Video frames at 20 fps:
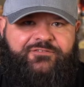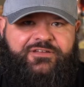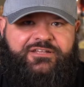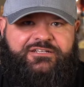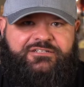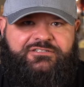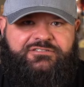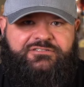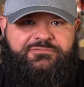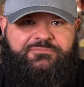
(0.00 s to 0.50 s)

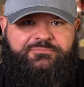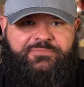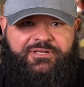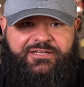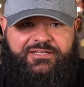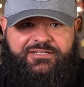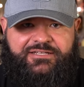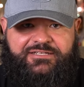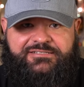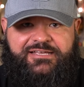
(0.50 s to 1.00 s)
finish?
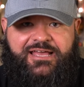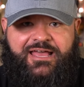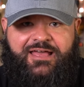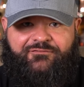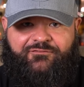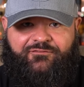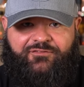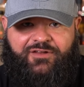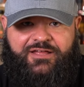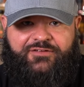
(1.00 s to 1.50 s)
Meaning, does it
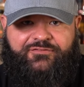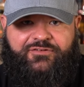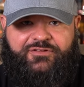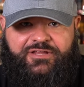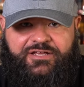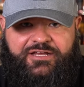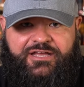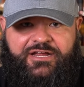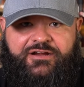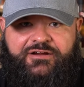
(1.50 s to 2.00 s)
have flavor
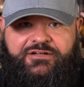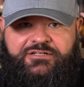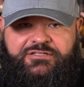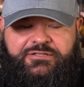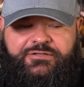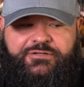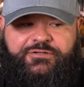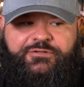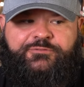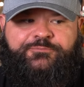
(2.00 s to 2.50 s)
that carries
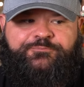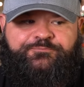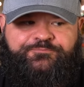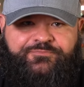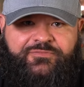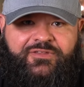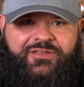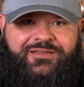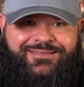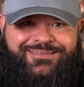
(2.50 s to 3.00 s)
through?
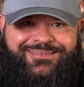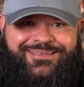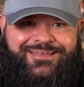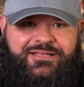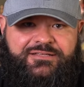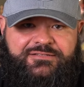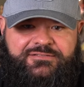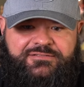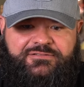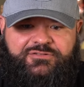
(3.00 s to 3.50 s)

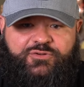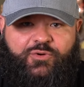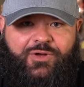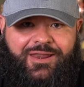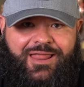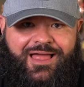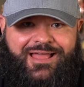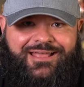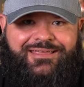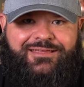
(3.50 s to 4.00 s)
Yes. Do I
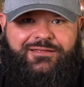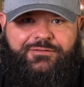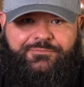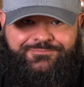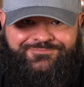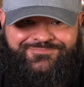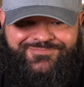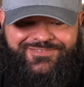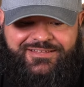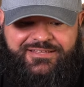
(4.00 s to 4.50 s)
like it?
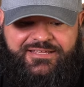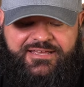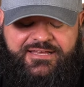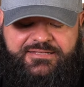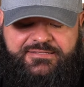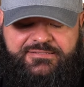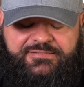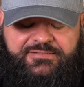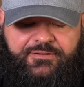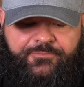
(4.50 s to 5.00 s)

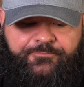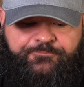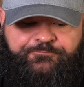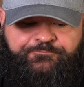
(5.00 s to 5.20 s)
Yes.